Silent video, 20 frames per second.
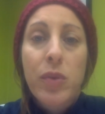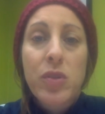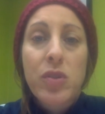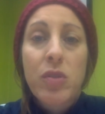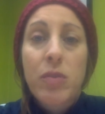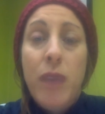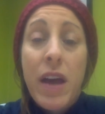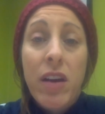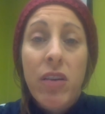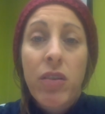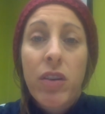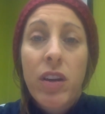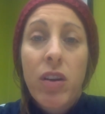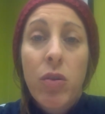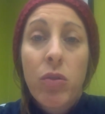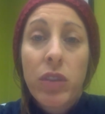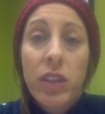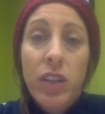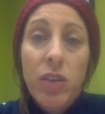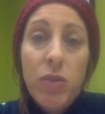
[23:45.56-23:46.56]
matter, and
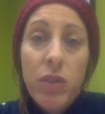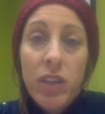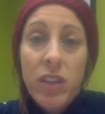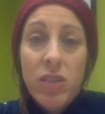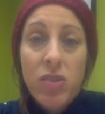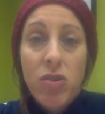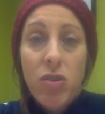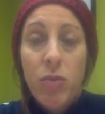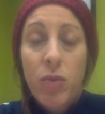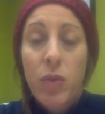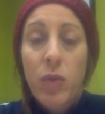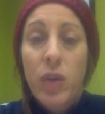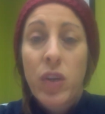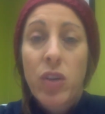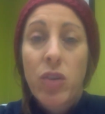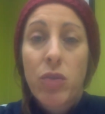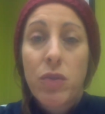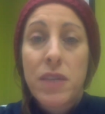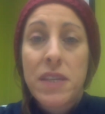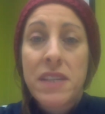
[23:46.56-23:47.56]
only you can determine what
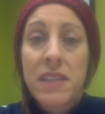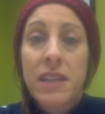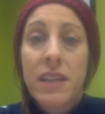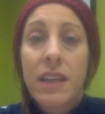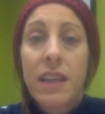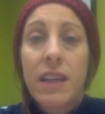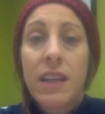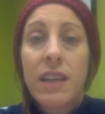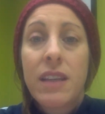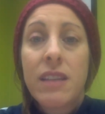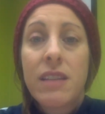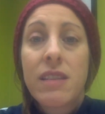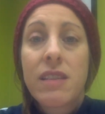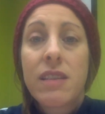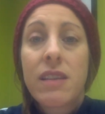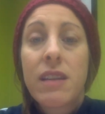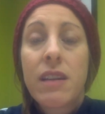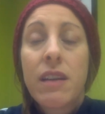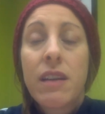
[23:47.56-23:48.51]
your reasoning is.